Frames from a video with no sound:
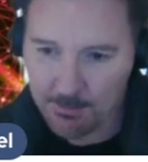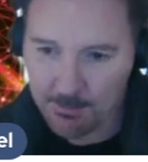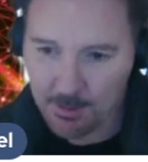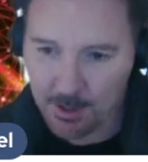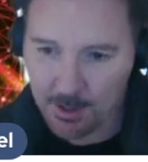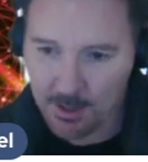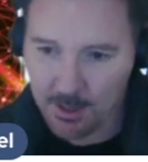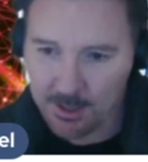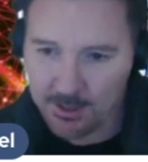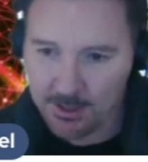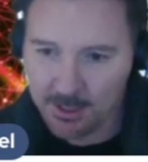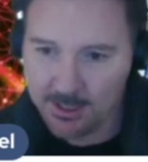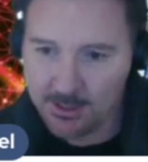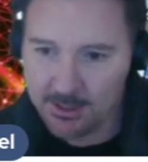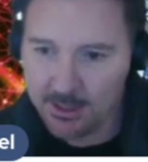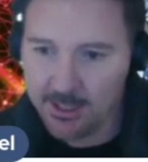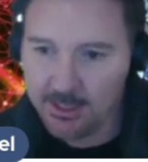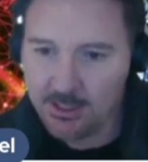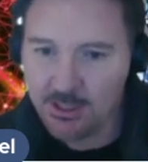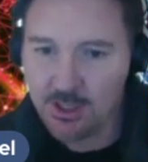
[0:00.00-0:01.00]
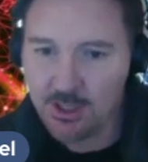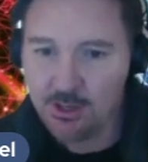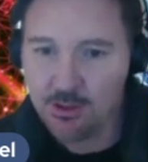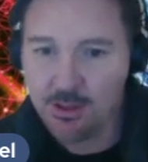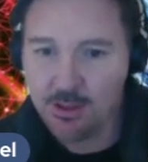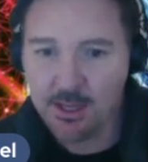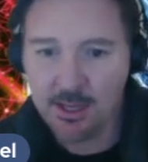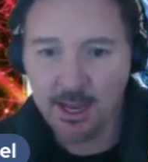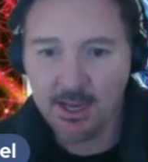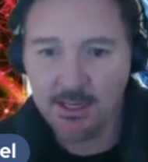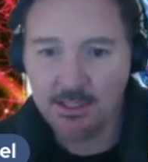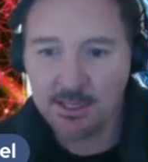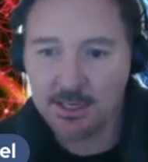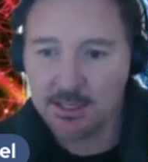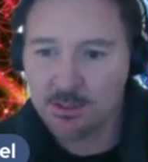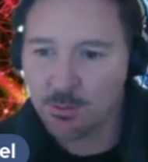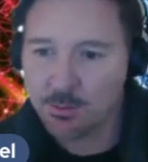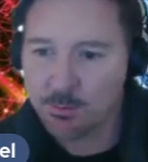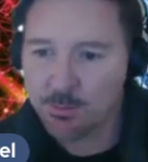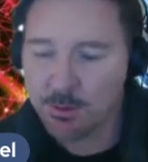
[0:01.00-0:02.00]
At least you'd think
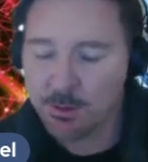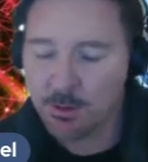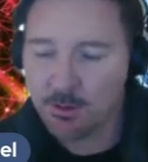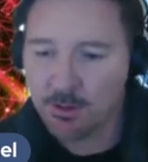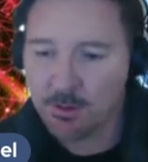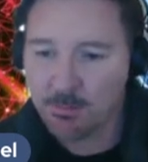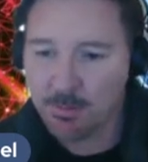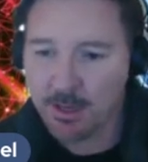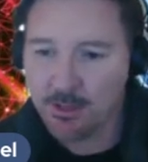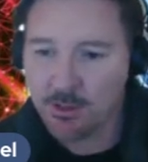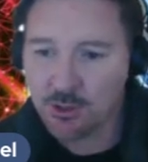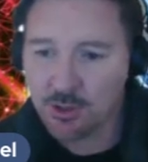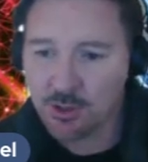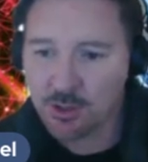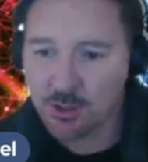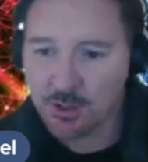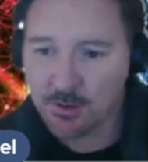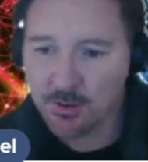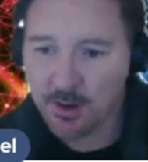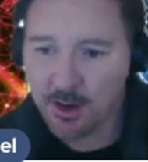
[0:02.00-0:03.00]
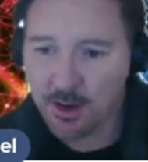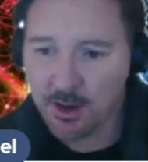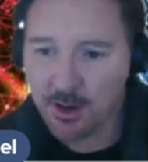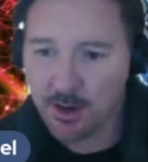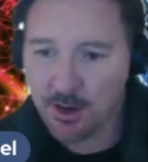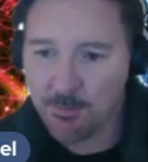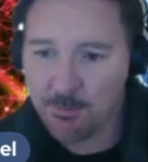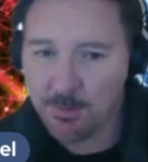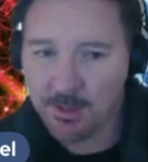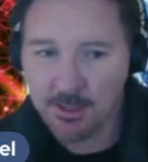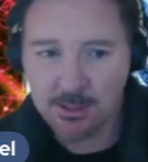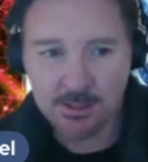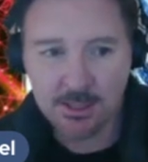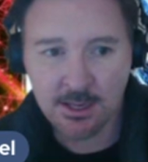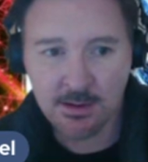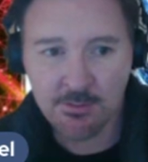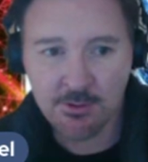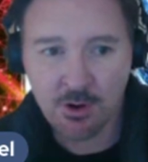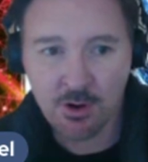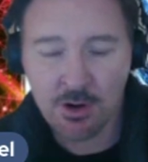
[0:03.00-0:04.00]
Hastings would be on the bench
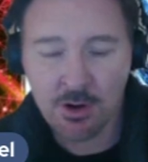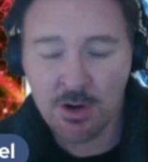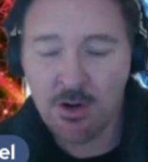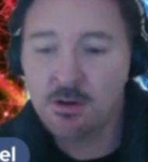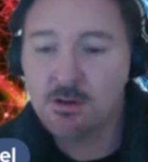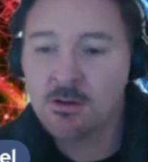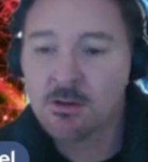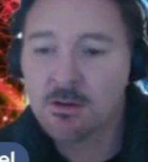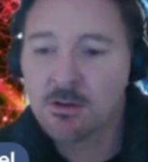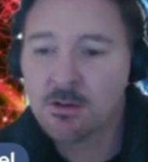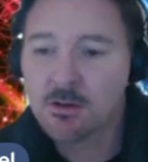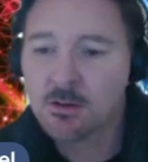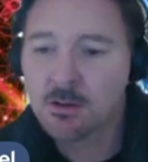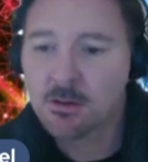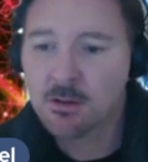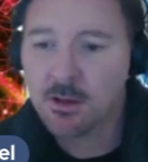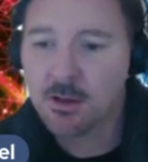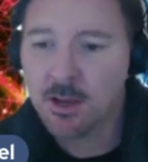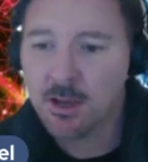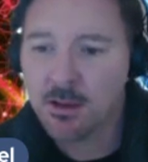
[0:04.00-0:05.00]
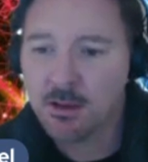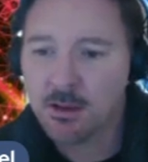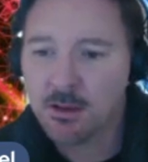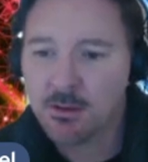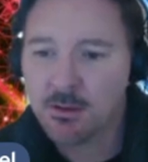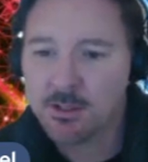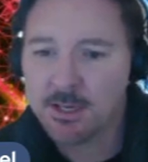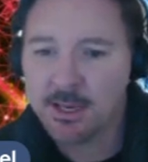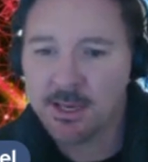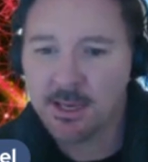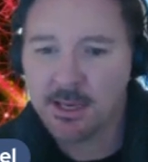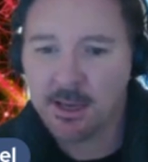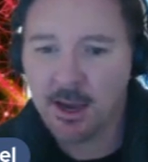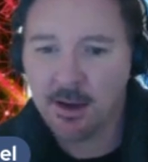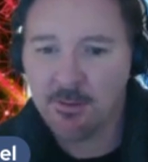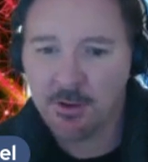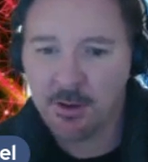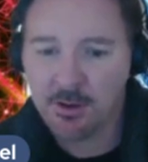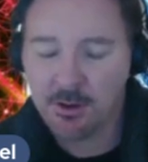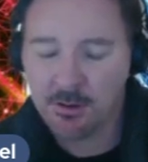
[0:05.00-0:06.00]
instead of Cogger, because he can
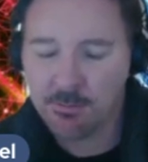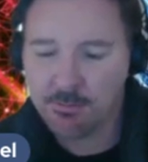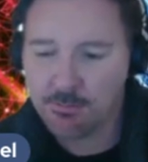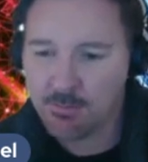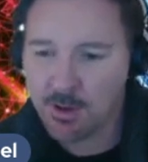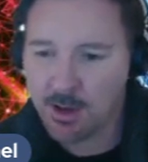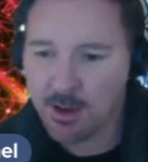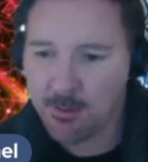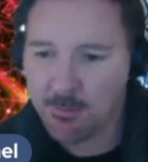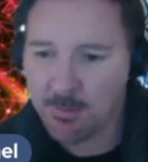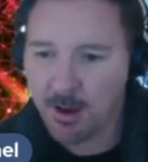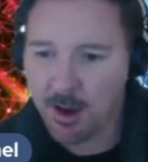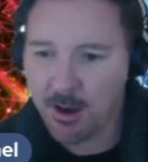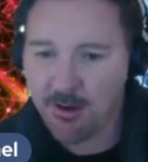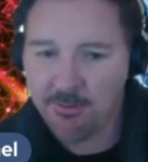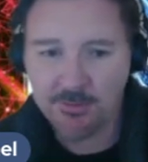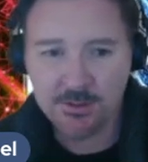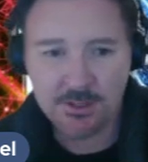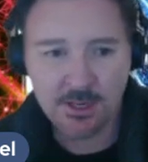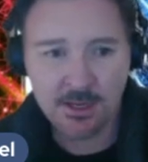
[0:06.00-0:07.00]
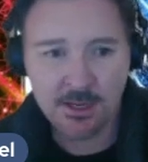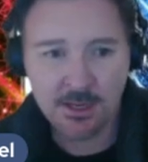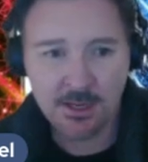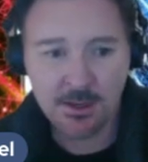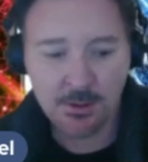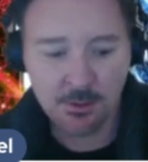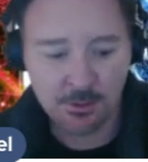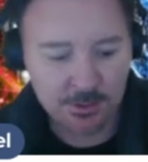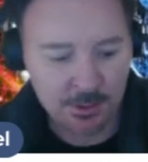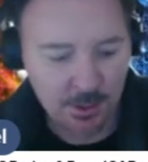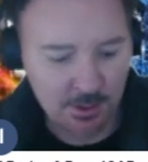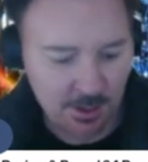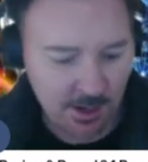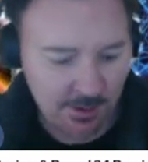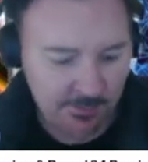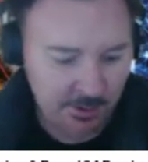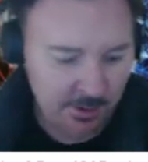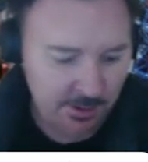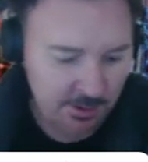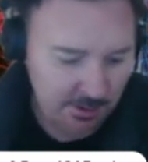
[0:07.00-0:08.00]
cover halves and he can also
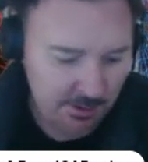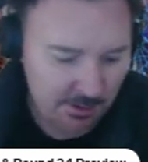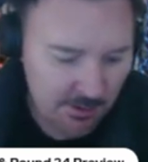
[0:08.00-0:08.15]
cover.